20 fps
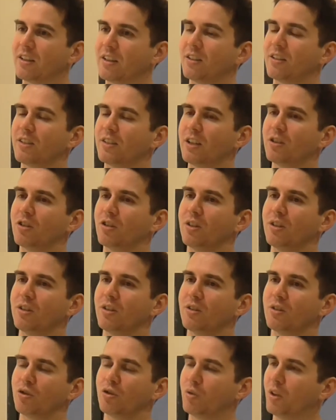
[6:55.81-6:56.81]
such
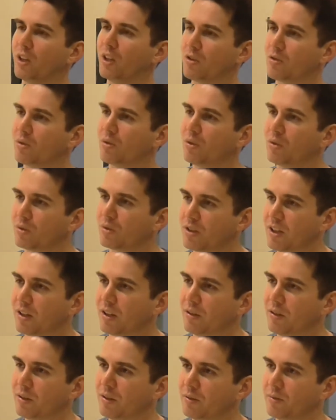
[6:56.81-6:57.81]
as trance or
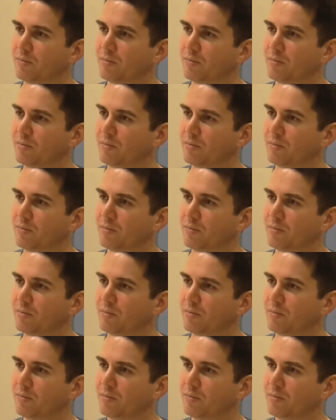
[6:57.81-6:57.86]
techno.